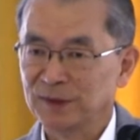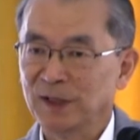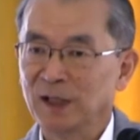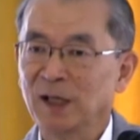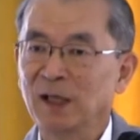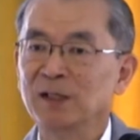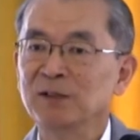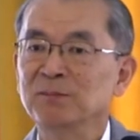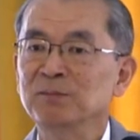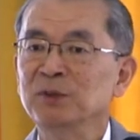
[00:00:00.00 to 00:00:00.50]

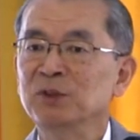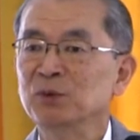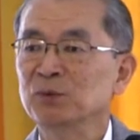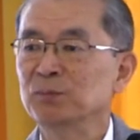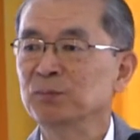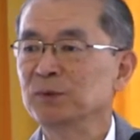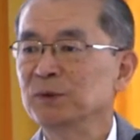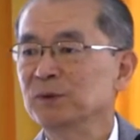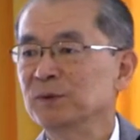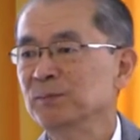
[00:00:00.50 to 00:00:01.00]
And
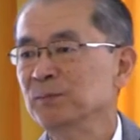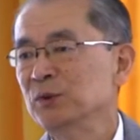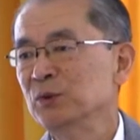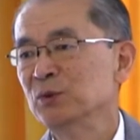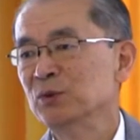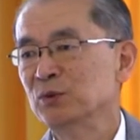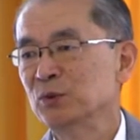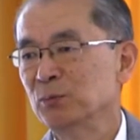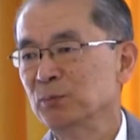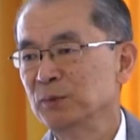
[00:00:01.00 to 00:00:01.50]

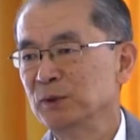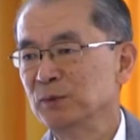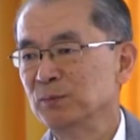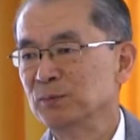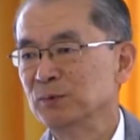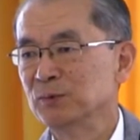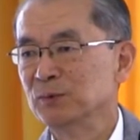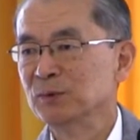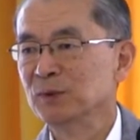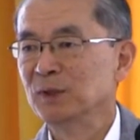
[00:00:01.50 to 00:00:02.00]
millions of
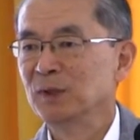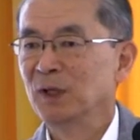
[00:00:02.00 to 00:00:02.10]
people